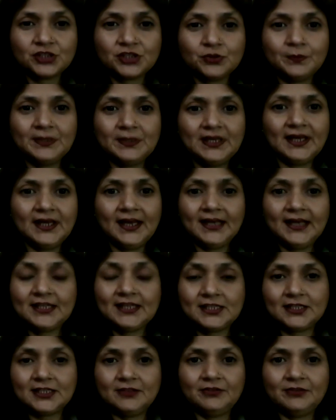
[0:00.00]
to be
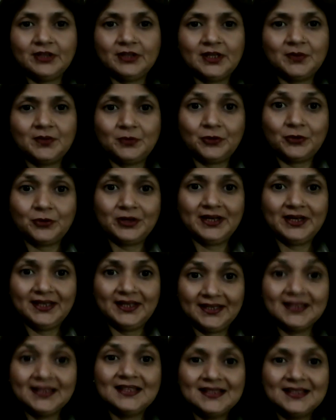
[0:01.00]
active in the morning.
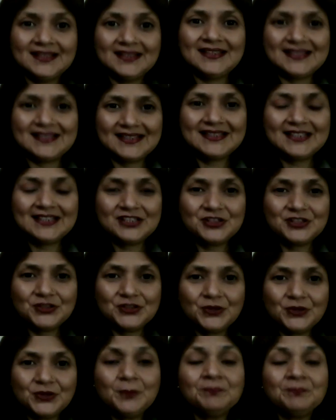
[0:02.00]
Isn't it
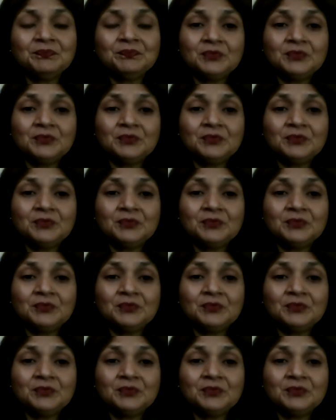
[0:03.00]
so?